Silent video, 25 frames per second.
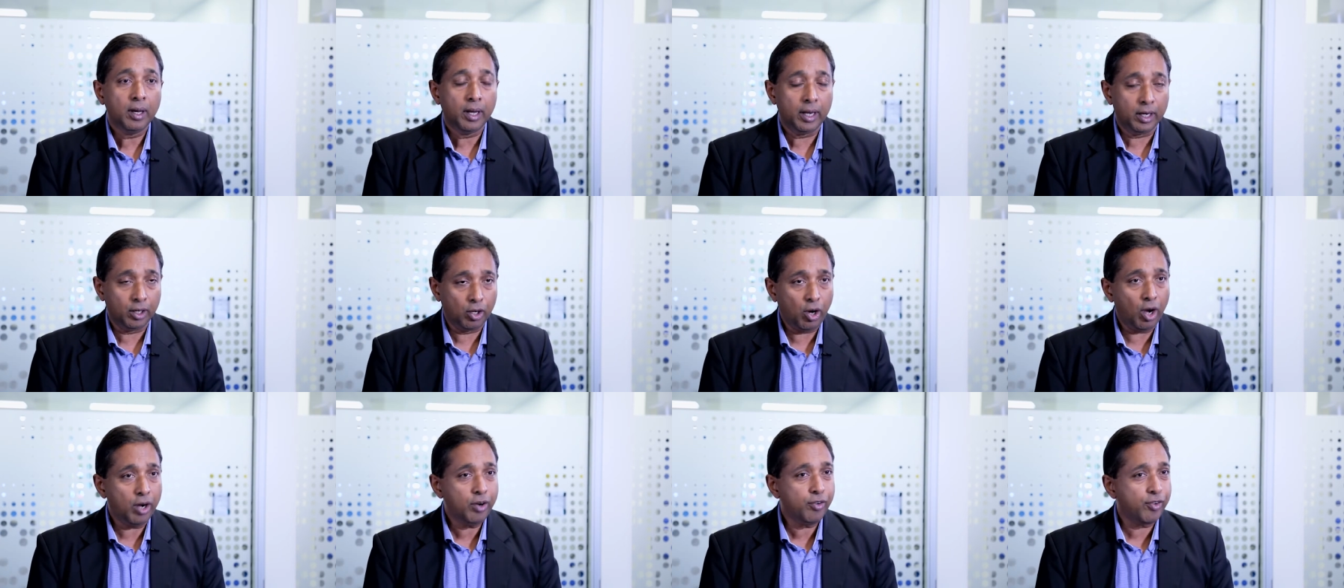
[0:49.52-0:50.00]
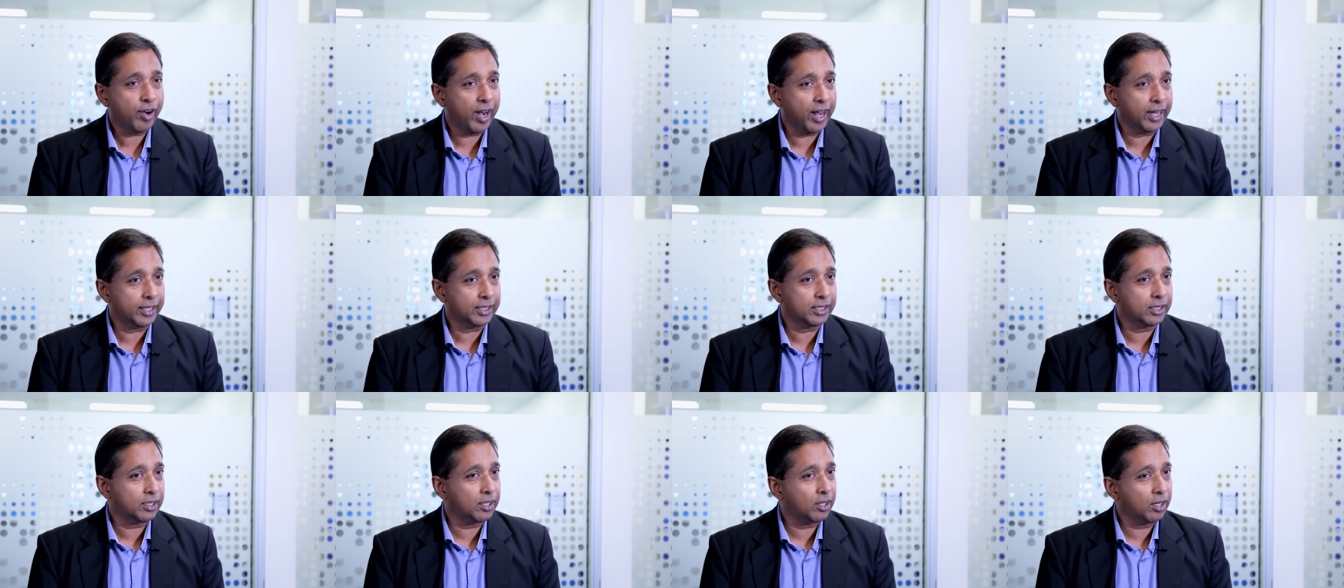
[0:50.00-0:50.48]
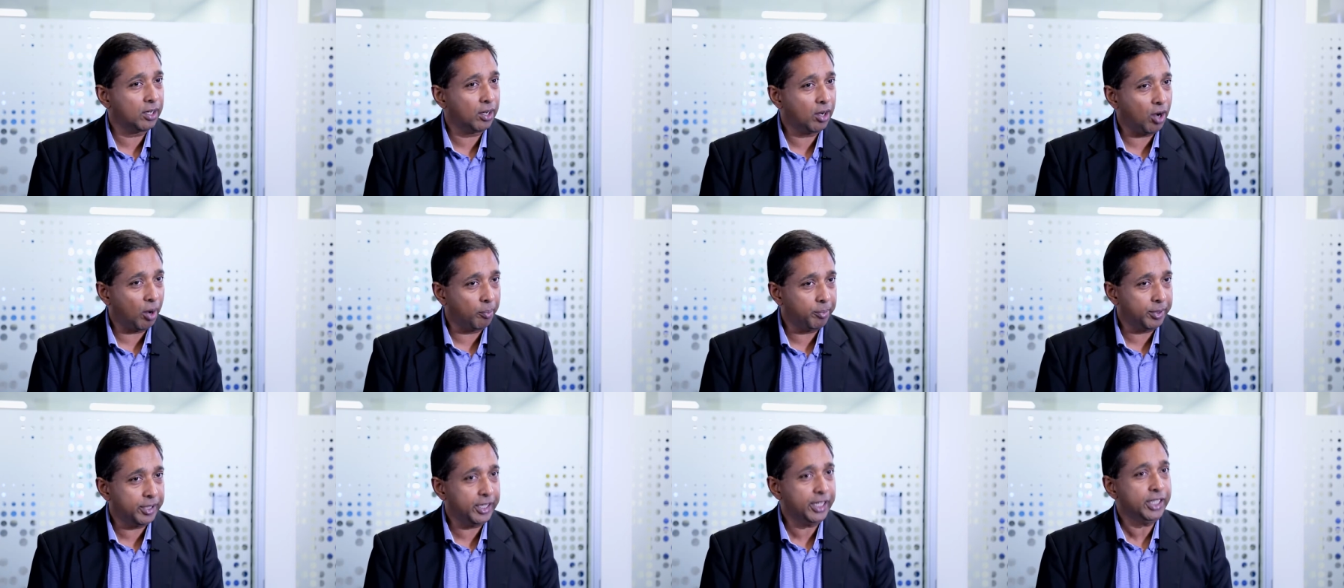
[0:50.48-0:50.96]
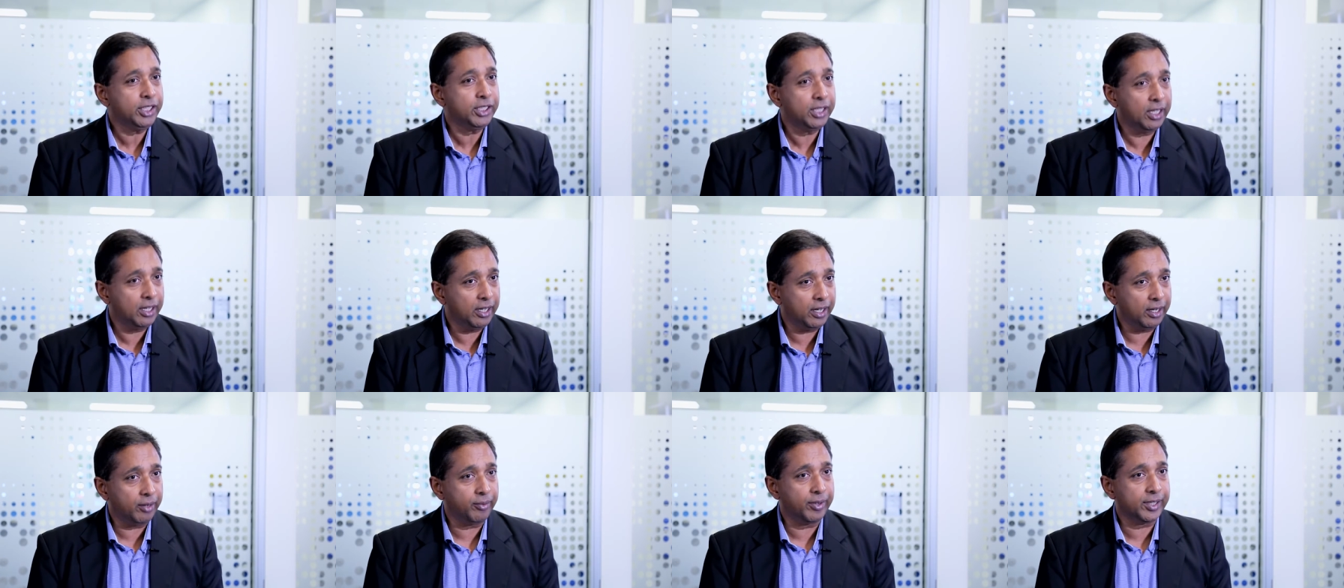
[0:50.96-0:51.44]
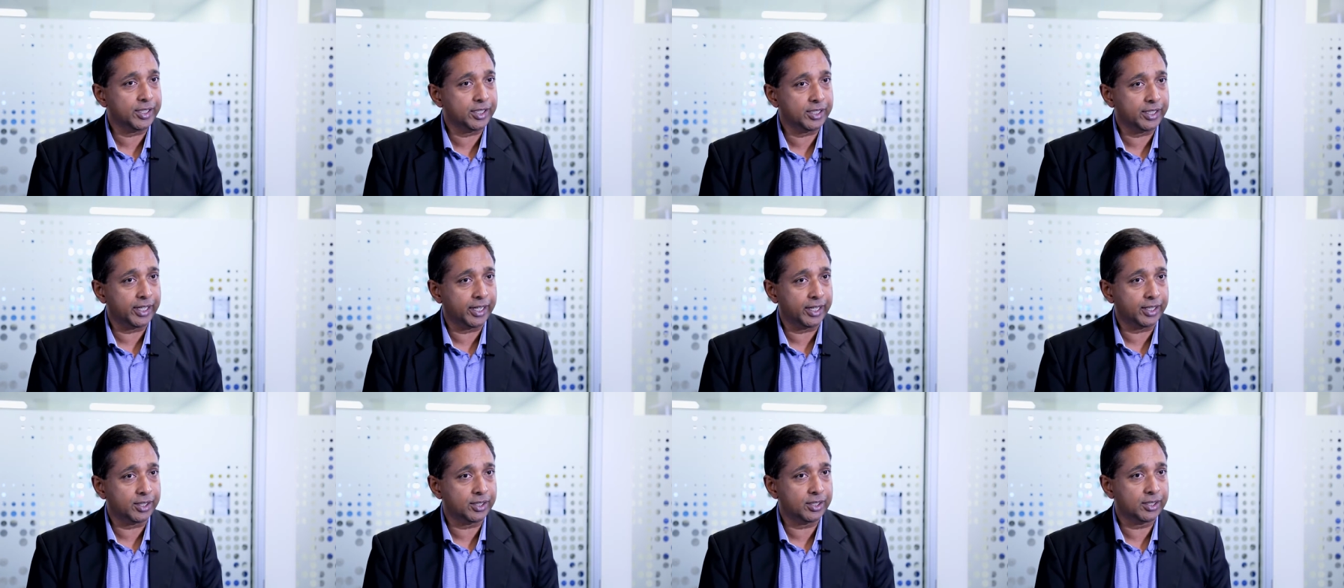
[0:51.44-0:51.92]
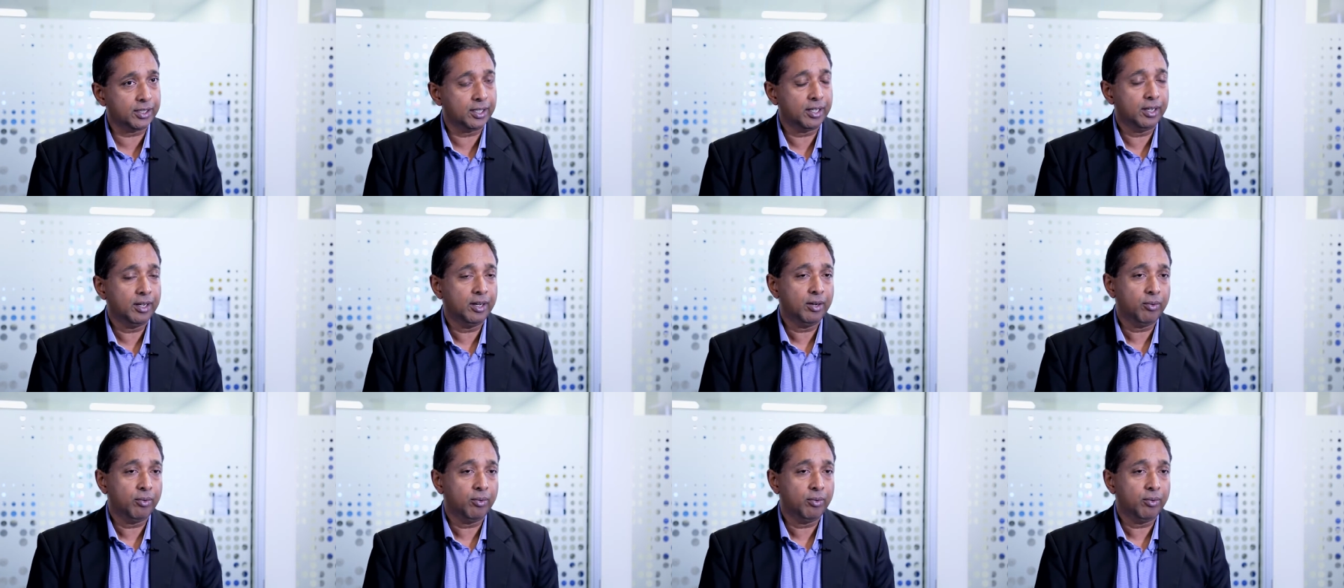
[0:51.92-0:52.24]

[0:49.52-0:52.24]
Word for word: In contrast, computational linguistics,